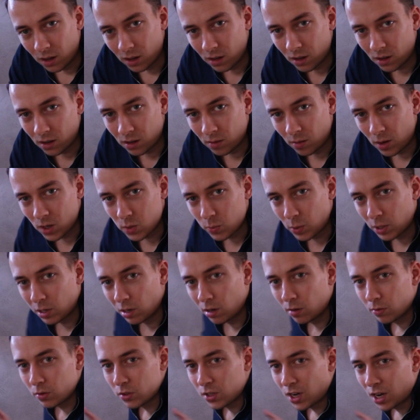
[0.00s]
I spend
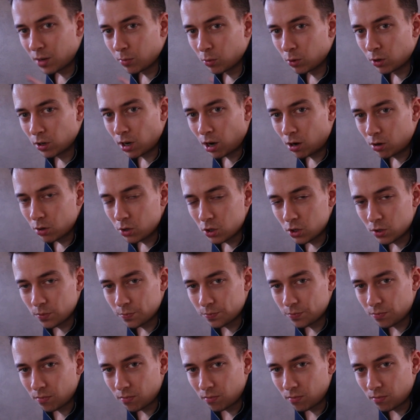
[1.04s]
a lot of time on the couch,